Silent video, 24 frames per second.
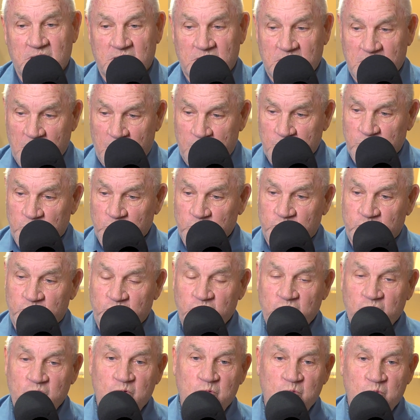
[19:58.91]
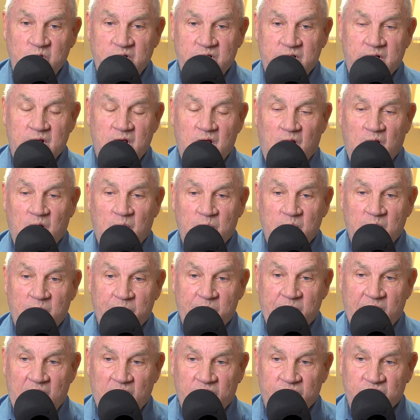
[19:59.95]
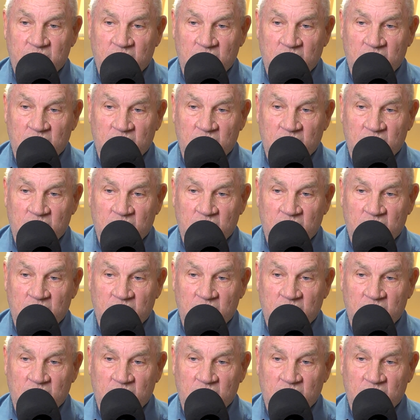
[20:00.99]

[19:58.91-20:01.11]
Number two, we tell them about